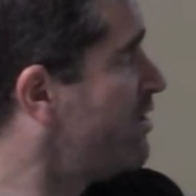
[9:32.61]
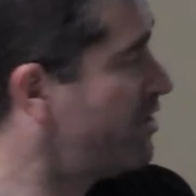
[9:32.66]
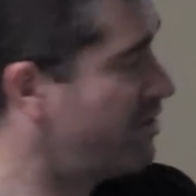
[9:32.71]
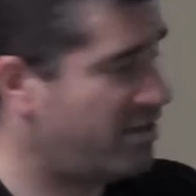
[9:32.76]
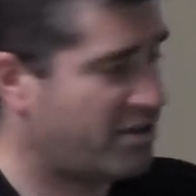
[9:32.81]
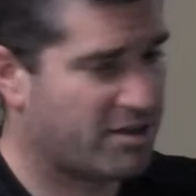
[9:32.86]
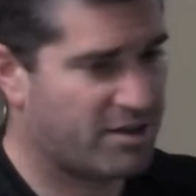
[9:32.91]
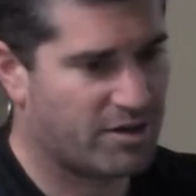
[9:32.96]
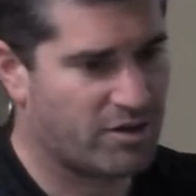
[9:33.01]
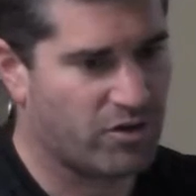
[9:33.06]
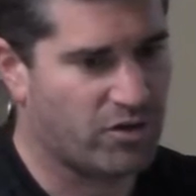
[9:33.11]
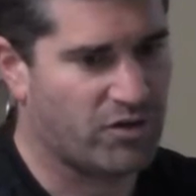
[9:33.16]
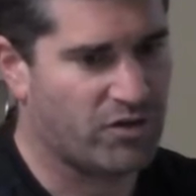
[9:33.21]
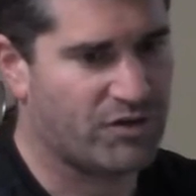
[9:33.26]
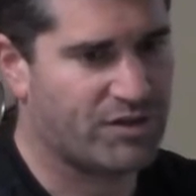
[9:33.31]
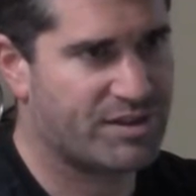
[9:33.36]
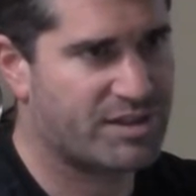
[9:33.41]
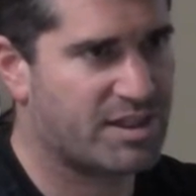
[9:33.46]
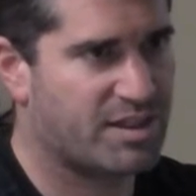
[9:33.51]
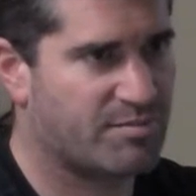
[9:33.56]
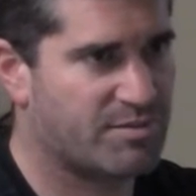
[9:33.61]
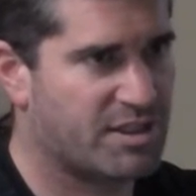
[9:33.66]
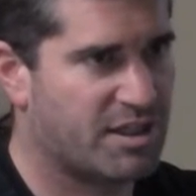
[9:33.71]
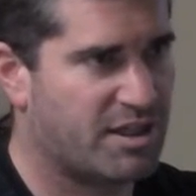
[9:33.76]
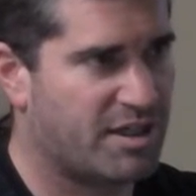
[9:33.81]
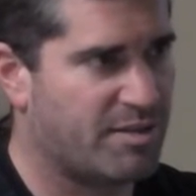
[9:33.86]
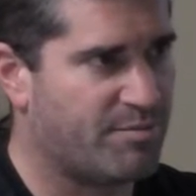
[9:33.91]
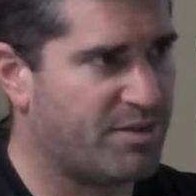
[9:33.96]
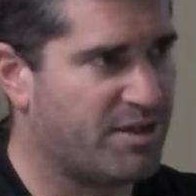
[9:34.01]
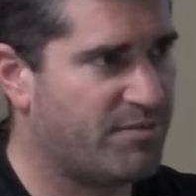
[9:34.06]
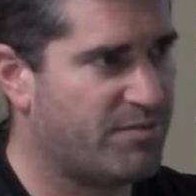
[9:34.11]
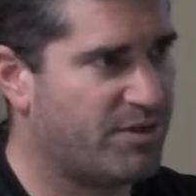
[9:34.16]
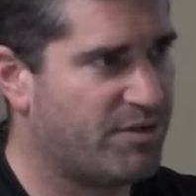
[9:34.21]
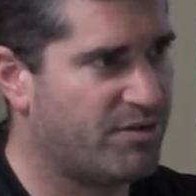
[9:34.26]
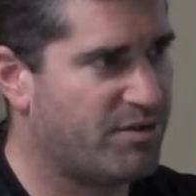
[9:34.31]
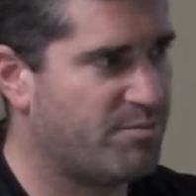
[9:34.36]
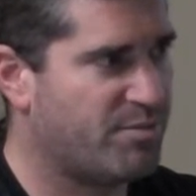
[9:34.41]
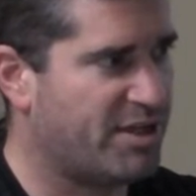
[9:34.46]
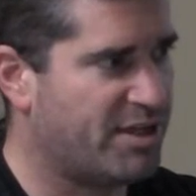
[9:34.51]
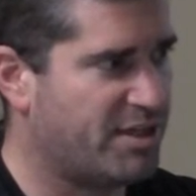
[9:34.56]
Uh, all at the same time, even though
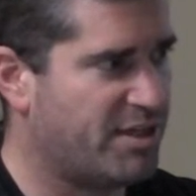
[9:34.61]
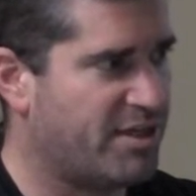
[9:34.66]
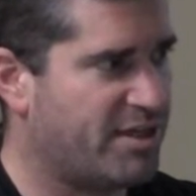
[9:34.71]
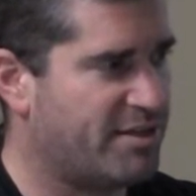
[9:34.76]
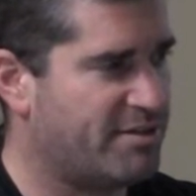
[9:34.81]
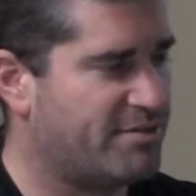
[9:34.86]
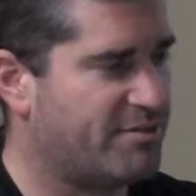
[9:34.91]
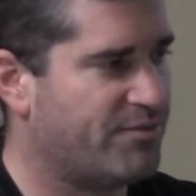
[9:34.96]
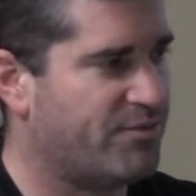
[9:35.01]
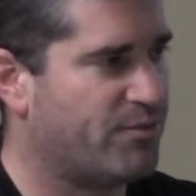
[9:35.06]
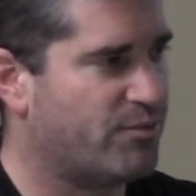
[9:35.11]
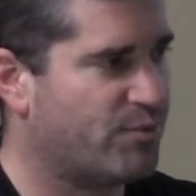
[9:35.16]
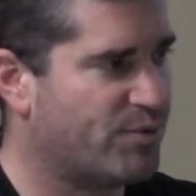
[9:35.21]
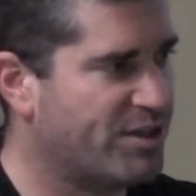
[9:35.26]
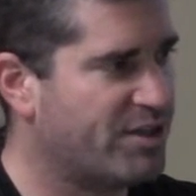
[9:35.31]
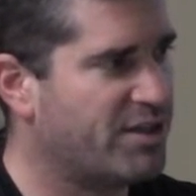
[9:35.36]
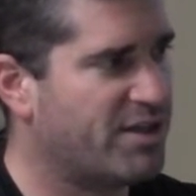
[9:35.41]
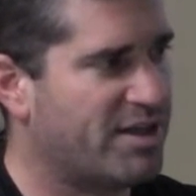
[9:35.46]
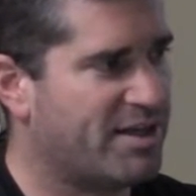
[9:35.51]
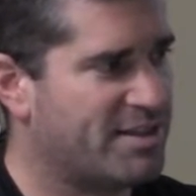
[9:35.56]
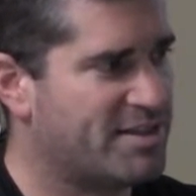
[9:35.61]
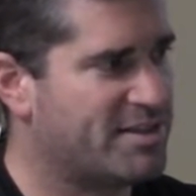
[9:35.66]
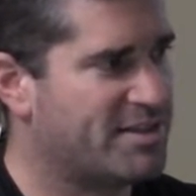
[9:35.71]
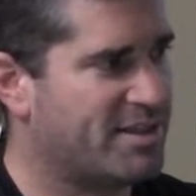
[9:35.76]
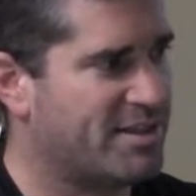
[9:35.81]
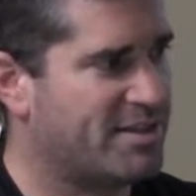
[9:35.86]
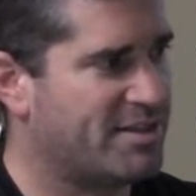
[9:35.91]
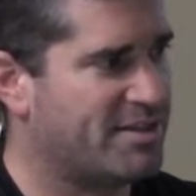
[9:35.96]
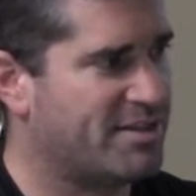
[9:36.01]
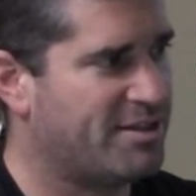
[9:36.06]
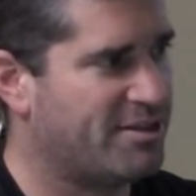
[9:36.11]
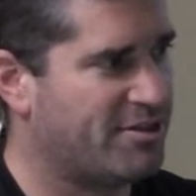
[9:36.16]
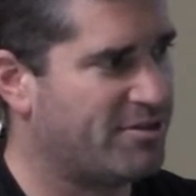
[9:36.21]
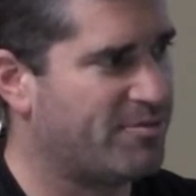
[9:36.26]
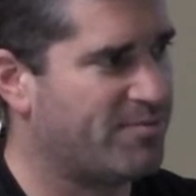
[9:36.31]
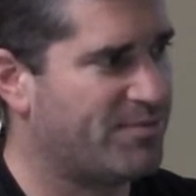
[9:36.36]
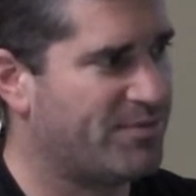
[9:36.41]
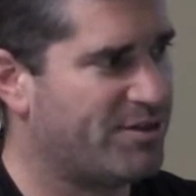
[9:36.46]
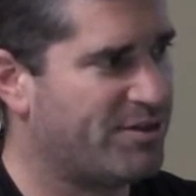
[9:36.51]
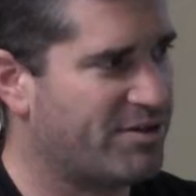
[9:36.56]
you might not realize that you know
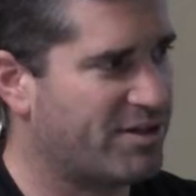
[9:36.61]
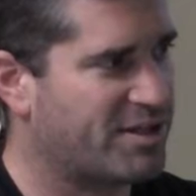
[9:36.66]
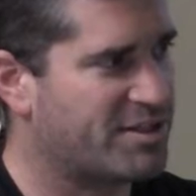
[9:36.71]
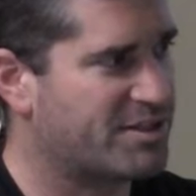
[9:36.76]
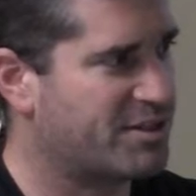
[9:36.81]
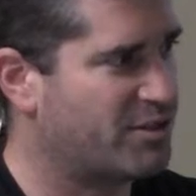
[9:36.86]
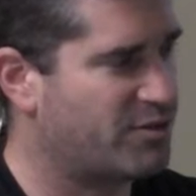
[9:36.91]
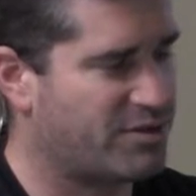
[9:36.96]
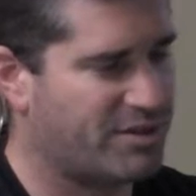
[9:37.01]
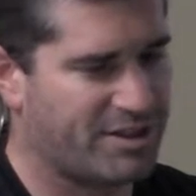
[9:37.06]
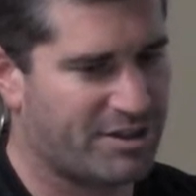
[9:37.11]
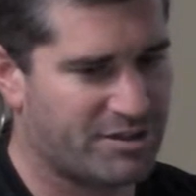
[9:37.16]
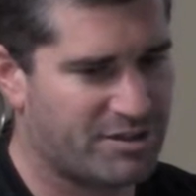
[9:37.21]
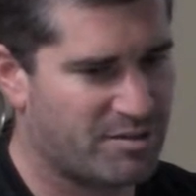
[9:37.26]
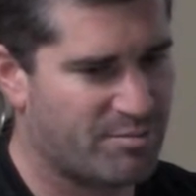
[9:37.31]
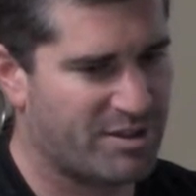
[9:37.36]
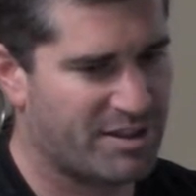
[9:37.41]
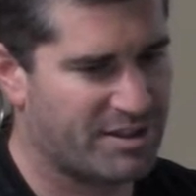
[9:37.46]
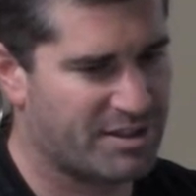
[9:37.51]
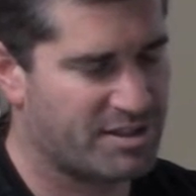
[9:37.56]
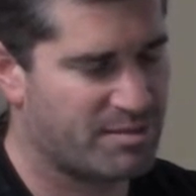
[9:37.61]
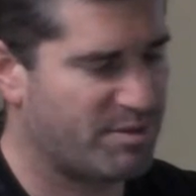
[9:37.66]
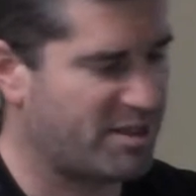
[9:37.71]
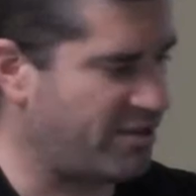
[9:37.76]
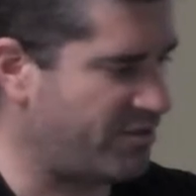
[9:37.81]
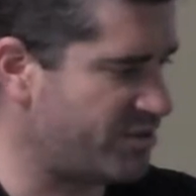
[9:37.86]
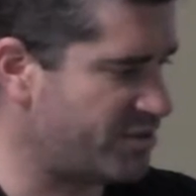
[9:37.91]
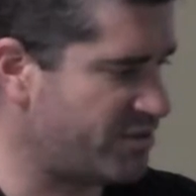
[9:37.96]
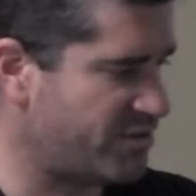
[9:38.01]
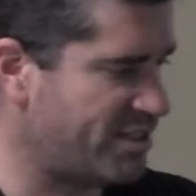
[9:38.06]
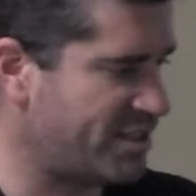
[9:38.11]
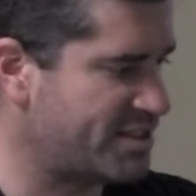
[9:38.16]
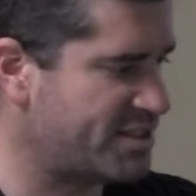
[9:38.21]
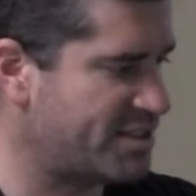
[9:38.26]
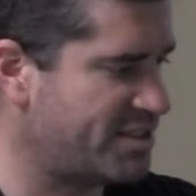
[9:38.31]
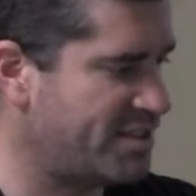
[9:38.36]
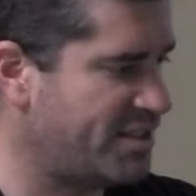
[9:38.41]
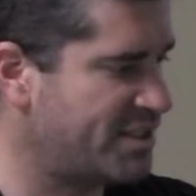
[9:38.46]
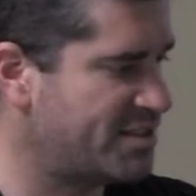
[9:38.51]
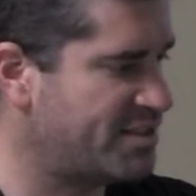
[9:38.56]
you're actually learning a tremendous amount. And so that's
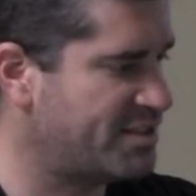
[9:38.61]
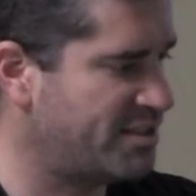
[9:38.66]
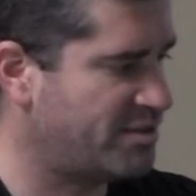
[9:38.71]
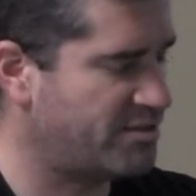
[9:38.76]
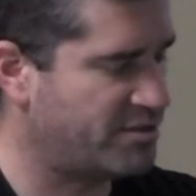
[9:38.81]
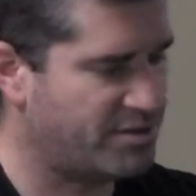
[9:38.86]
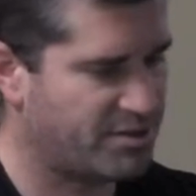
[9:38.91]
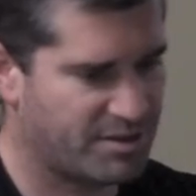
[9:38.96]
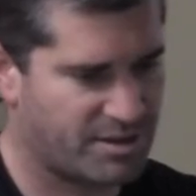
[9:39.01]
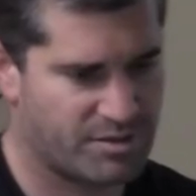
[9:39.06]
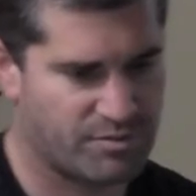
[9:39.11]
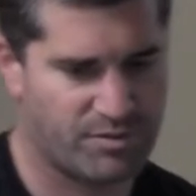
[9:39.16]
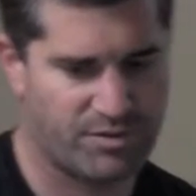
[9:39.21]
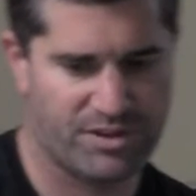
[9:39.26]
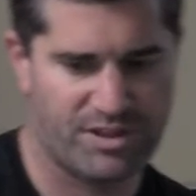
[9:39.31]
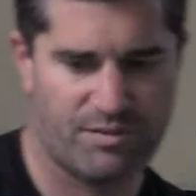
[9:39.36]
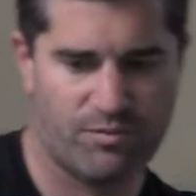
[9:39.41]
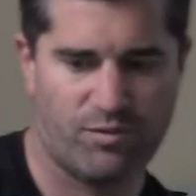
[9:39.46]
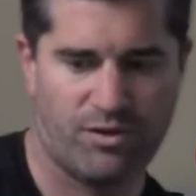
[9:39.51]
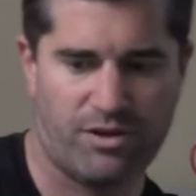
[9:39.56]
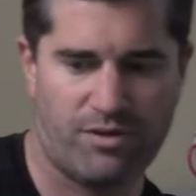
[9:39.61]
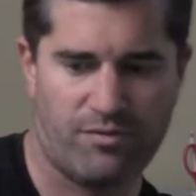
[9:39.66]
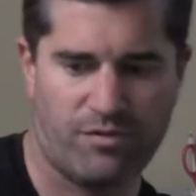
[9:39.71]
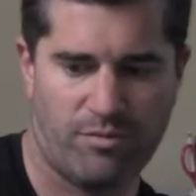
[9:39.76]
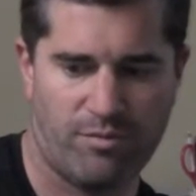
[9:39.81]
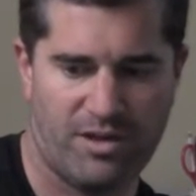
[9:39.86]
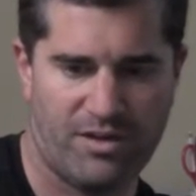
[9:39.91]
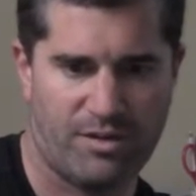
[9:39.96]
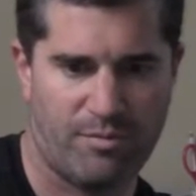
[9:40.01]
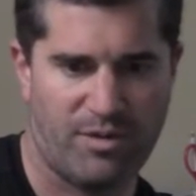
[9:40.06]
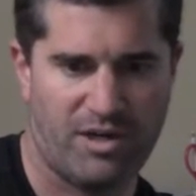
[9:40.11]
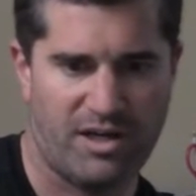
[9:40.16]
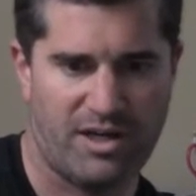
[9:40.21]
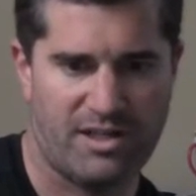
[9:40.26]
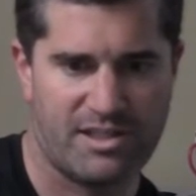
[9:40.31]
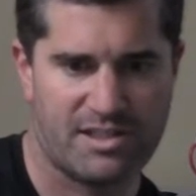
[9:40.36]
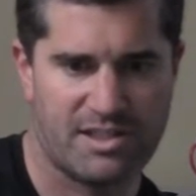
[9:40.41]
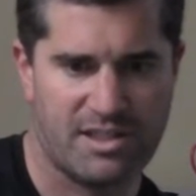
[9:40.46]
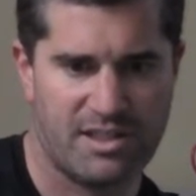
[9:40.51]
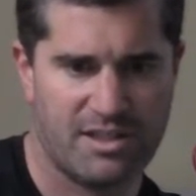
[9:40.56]
that's the other thing that's really wonderful about the
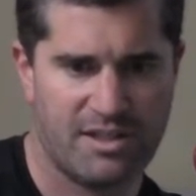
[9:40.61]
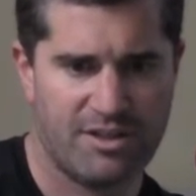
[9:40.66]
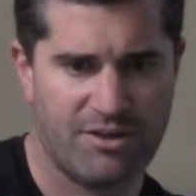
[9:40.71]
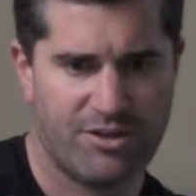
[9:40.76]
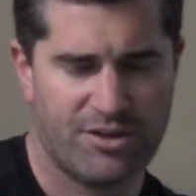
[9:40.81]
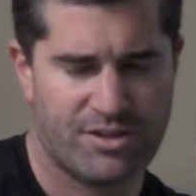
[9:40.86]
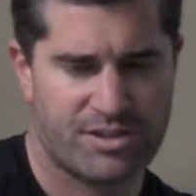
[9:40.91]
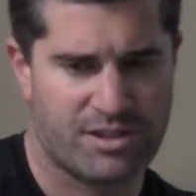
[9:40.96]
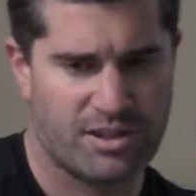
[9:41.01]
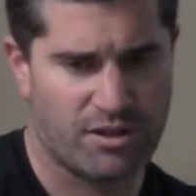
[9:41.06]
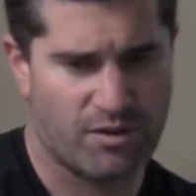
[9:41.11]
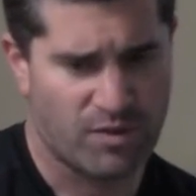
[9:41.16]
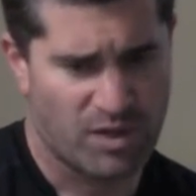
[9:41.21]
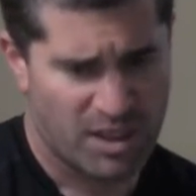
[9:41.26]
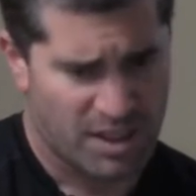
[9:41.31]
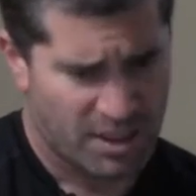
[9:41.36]
Pis. So,